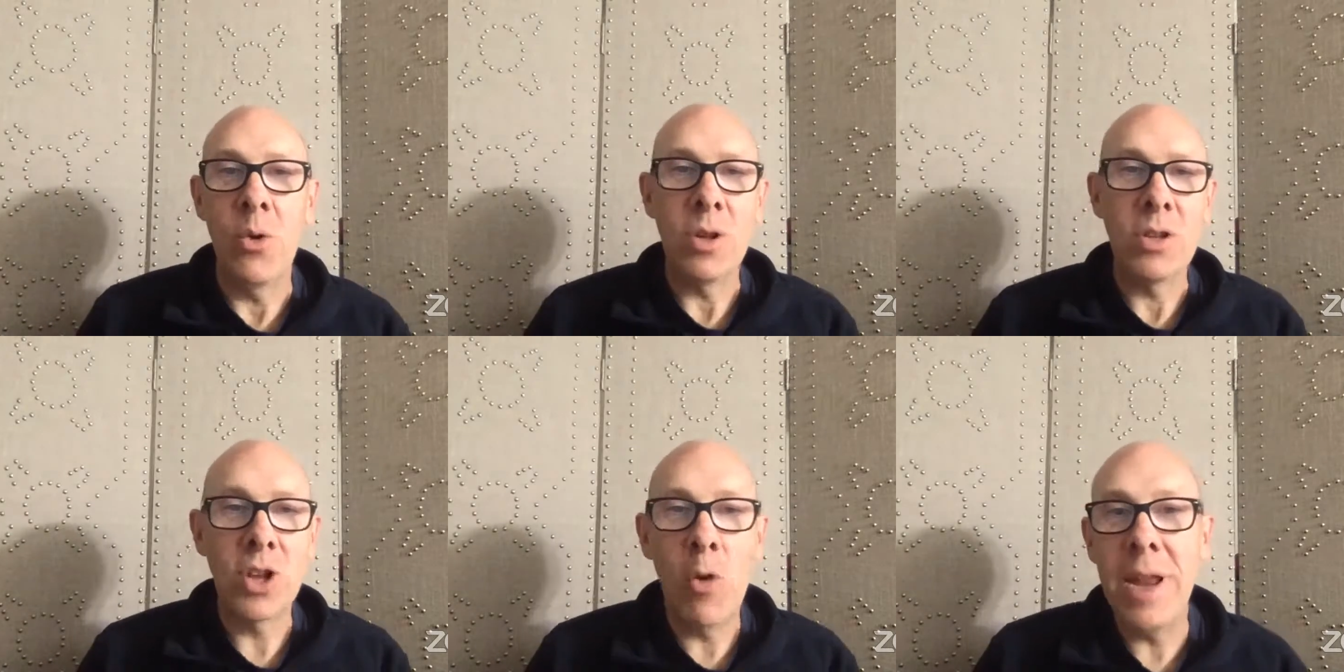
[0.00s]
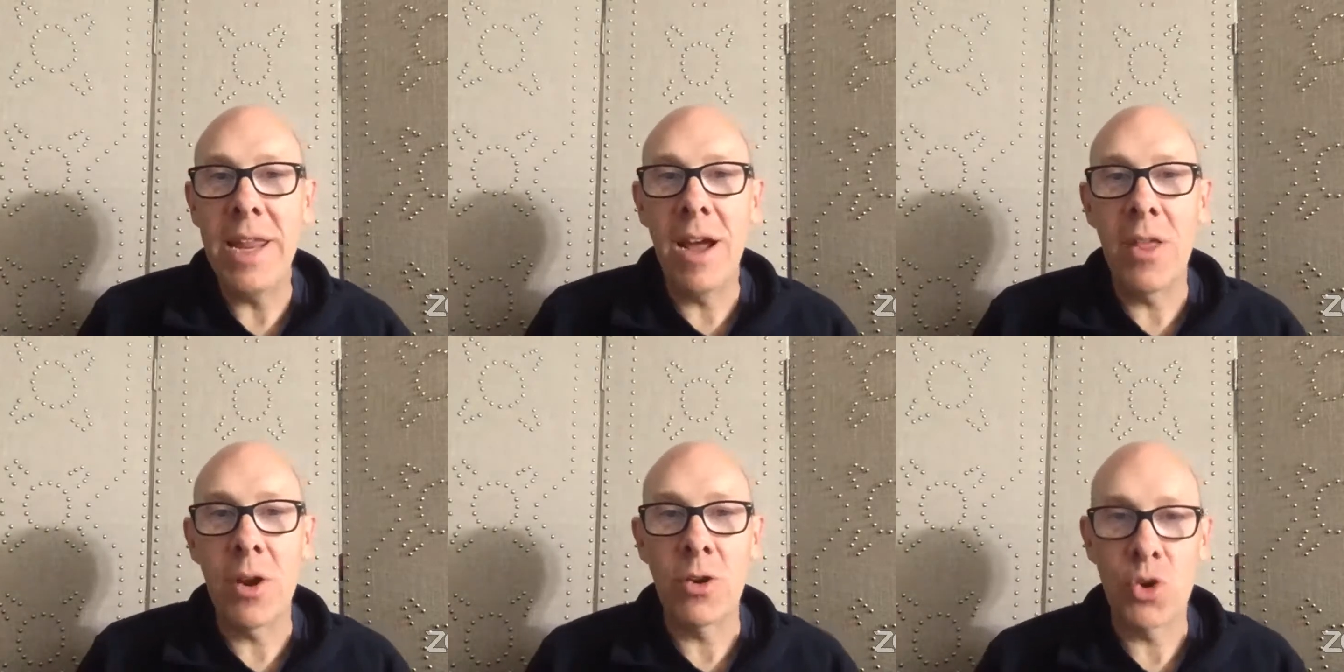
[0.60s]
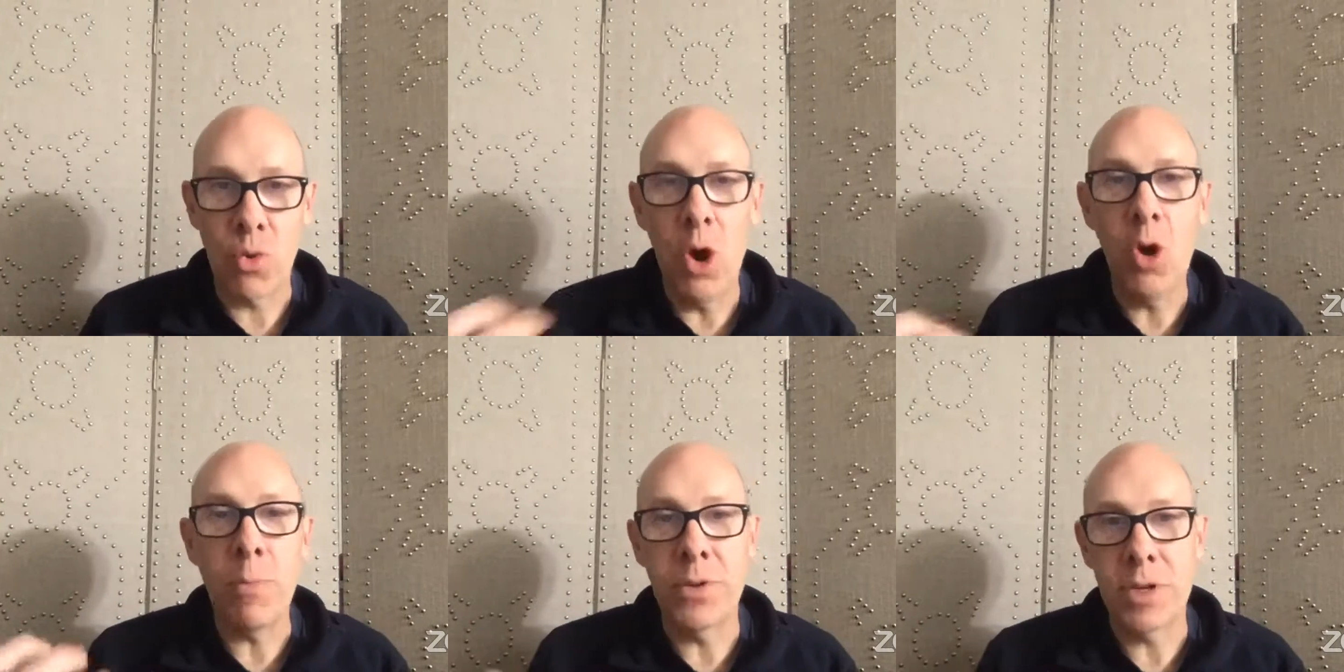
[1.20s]
so many other
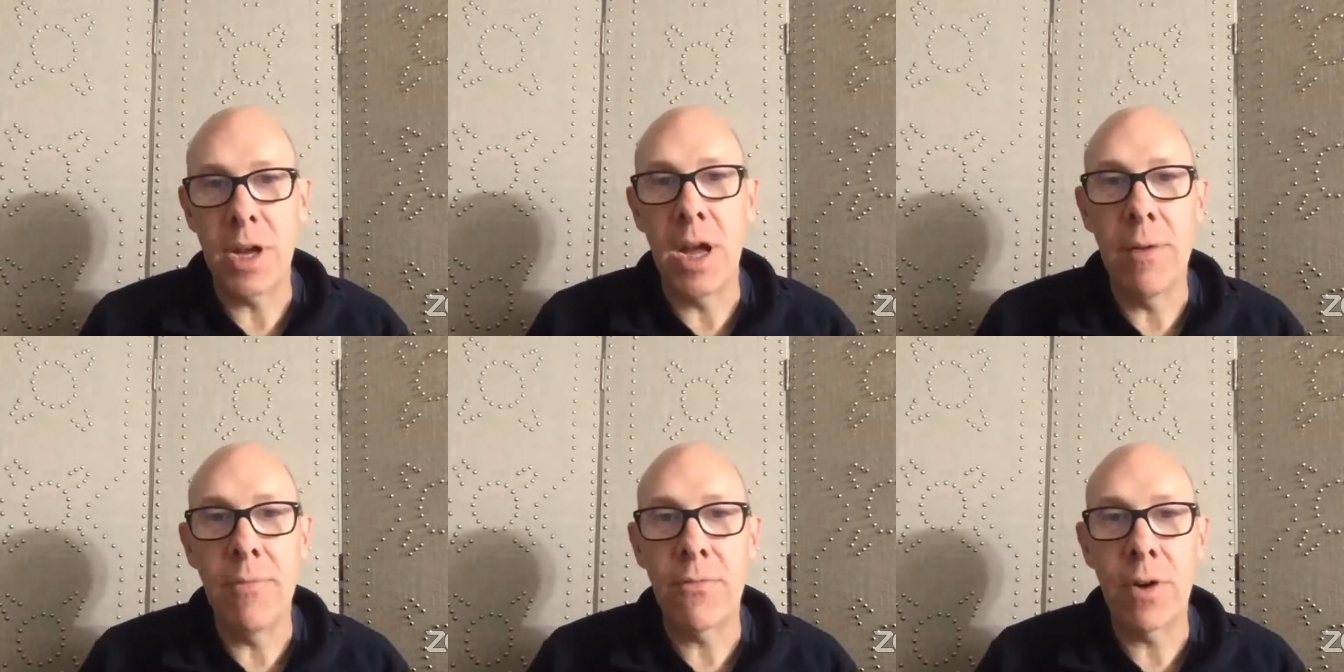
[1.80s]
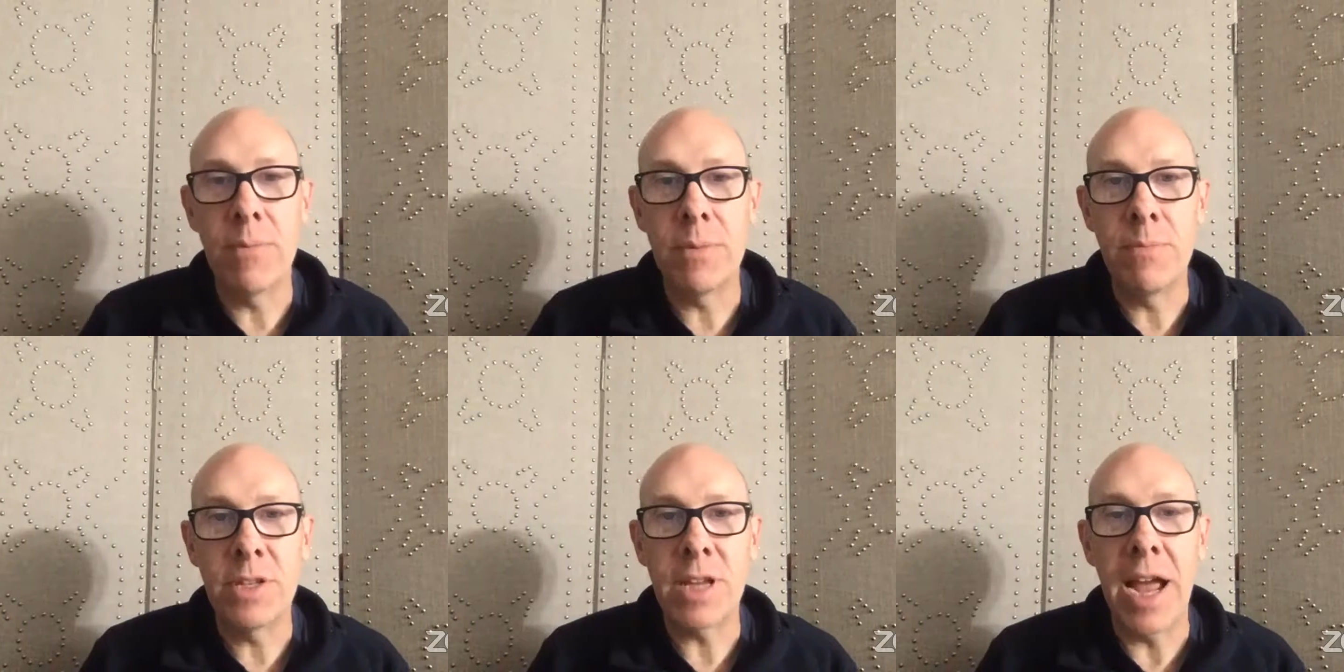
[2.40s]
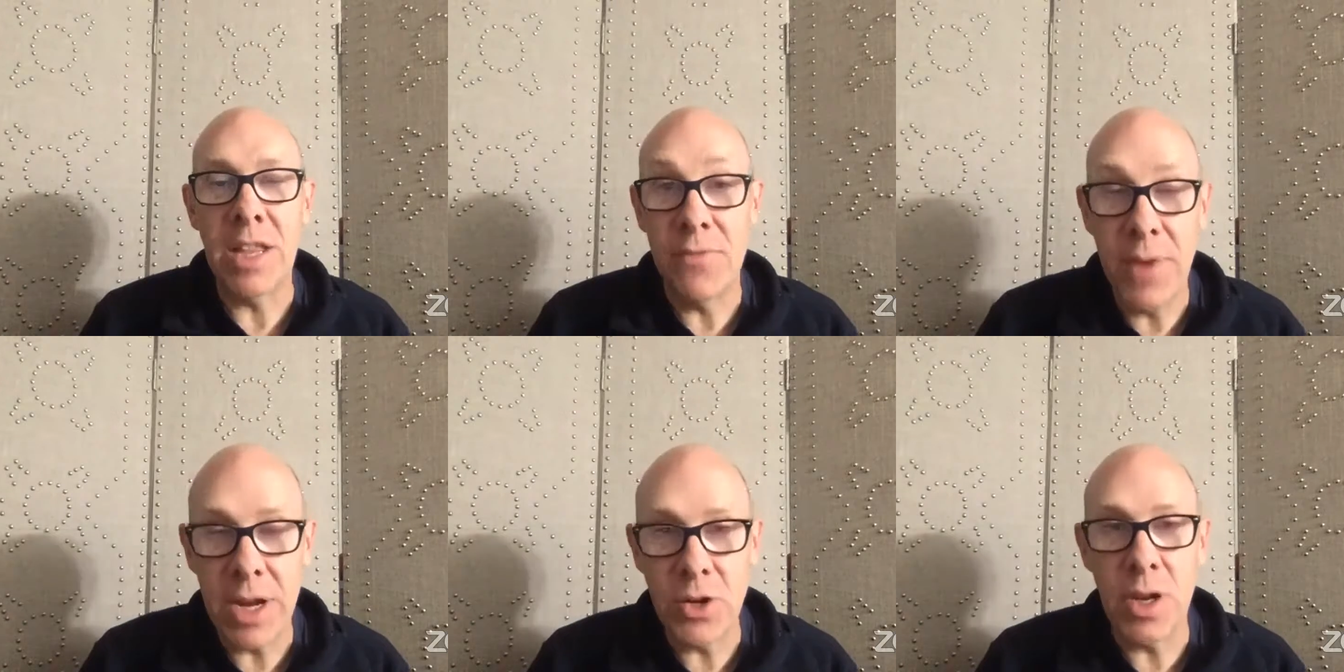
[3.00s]
tropes from science
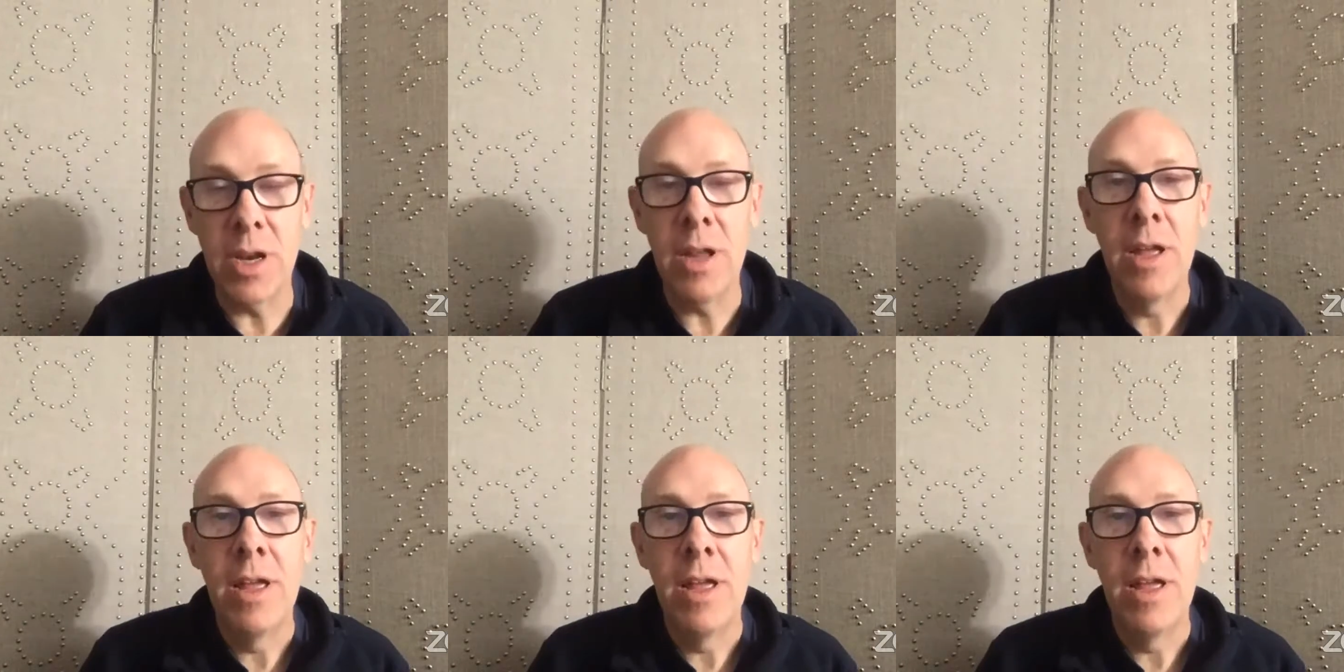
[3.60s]
fiction.